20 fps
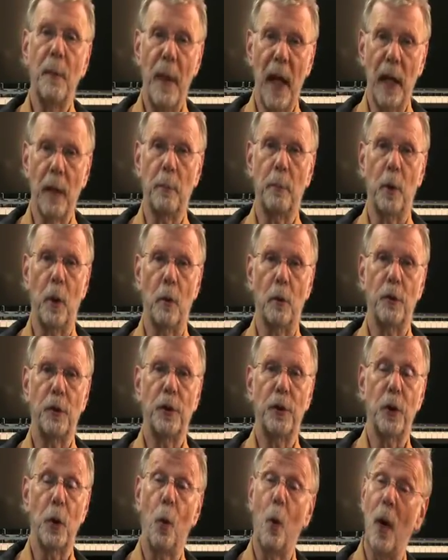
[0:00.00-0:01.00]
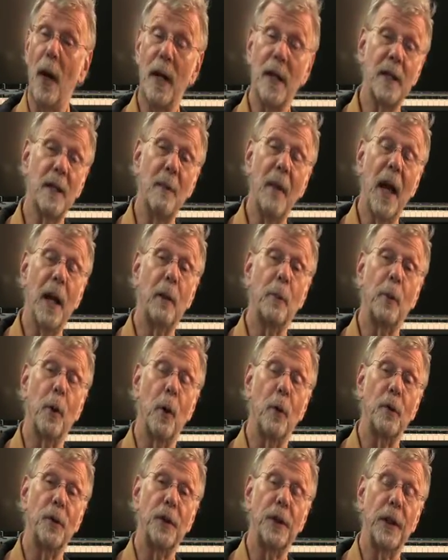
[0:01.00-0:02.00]
a megapproach. So what is a
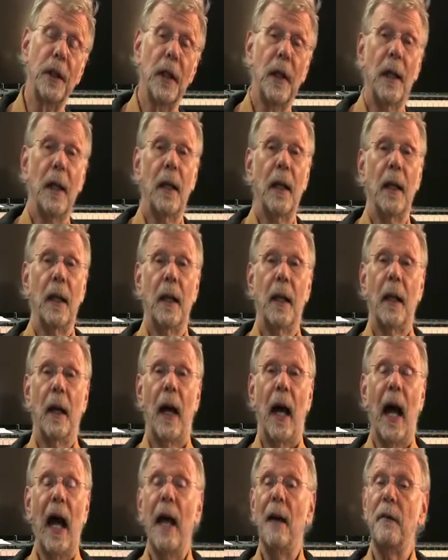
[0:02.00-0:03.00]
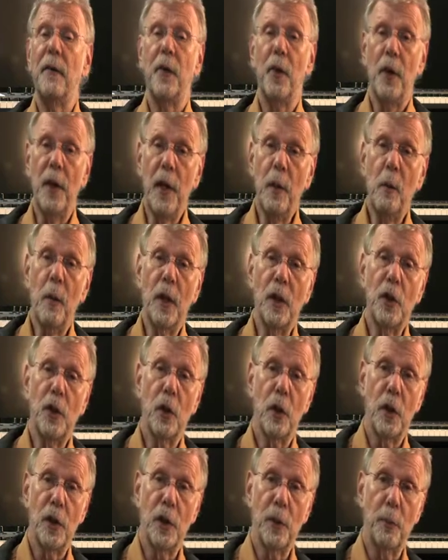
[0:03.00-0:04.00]
megapproach? I have 31
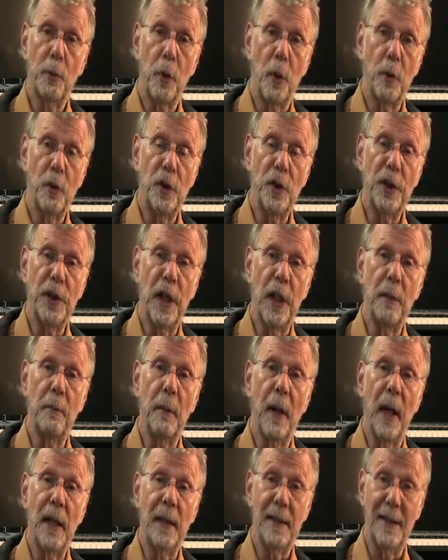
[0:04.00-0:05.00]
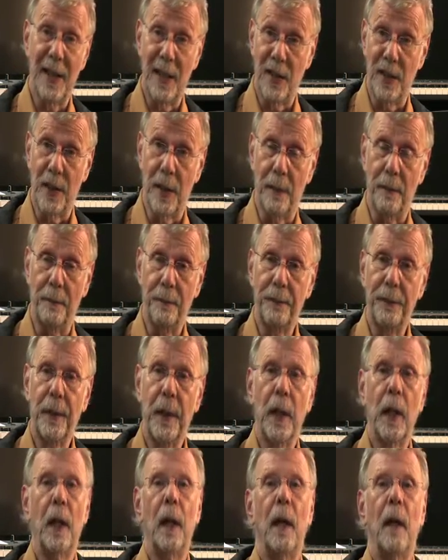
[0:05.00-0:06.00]
choice approaches in my system.
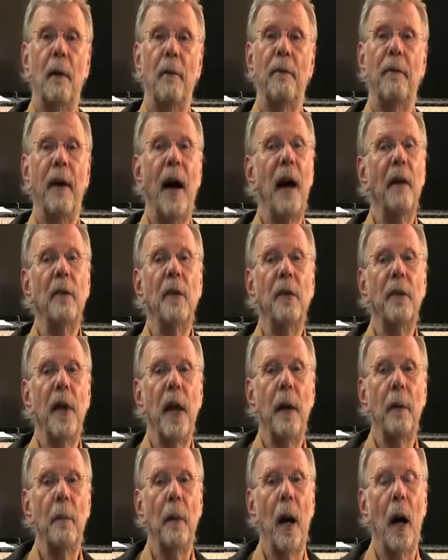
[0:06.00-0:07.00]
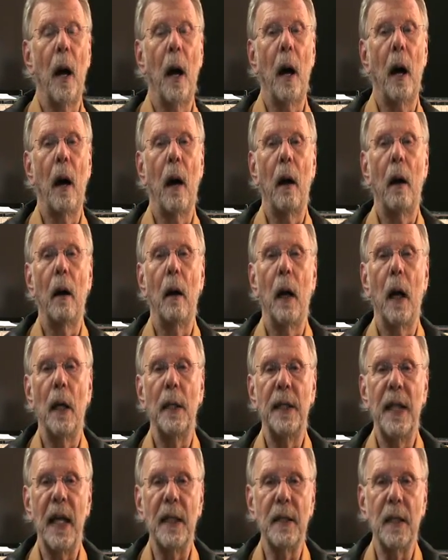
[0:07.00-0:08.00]
5 of them are
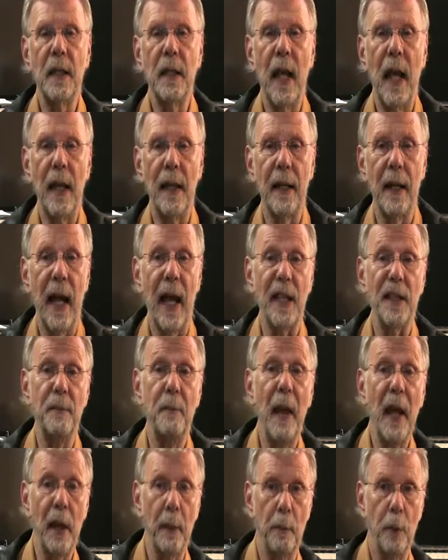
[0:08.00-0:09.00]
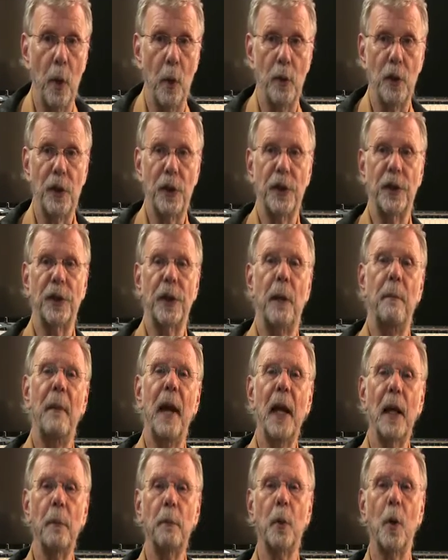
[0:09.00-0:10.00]
designated as megapproaches. A
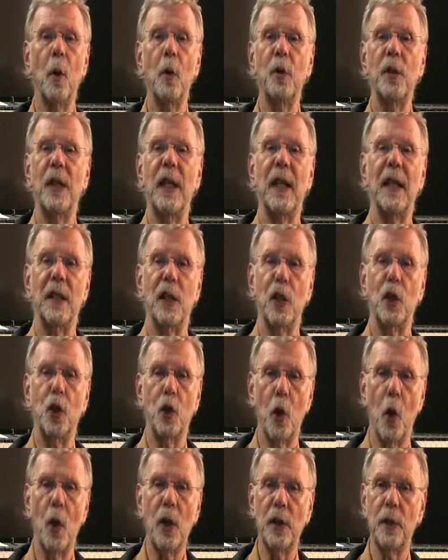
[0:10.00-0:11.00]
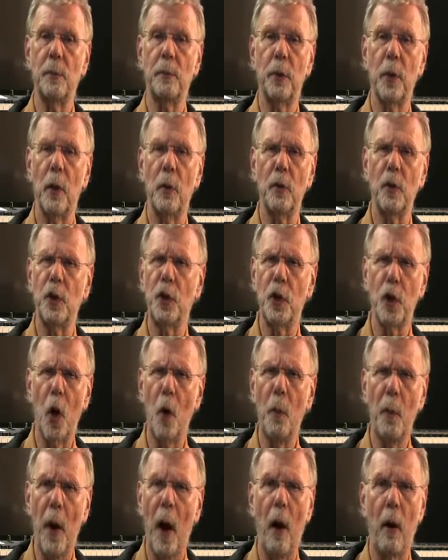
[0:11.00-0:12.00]
megapproach is a choice approach so
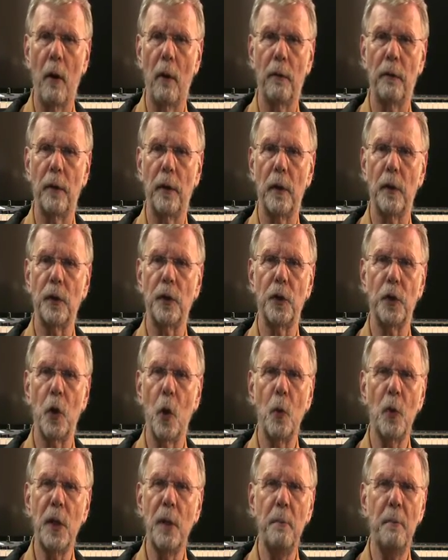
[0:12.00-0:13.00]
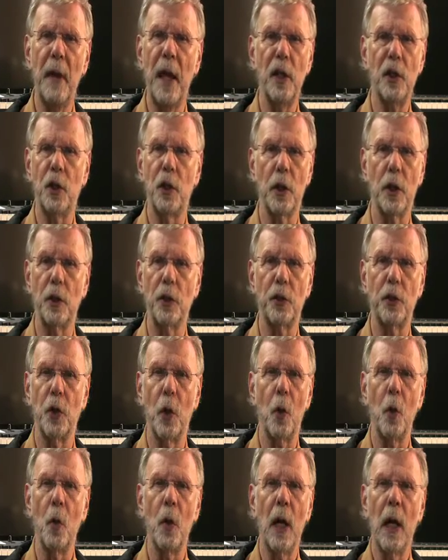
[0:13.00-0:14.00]
powerful, so dimensional,
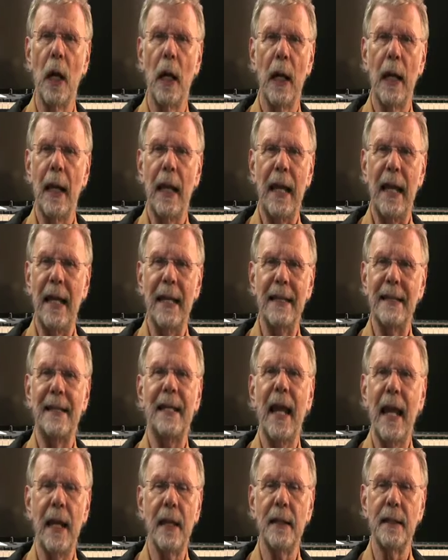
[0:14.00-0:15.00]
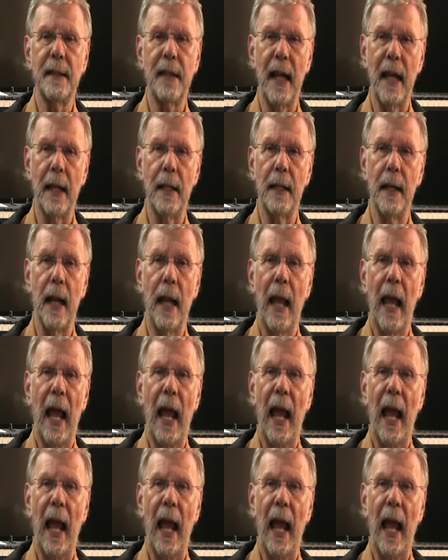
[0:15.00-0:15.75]
so intense and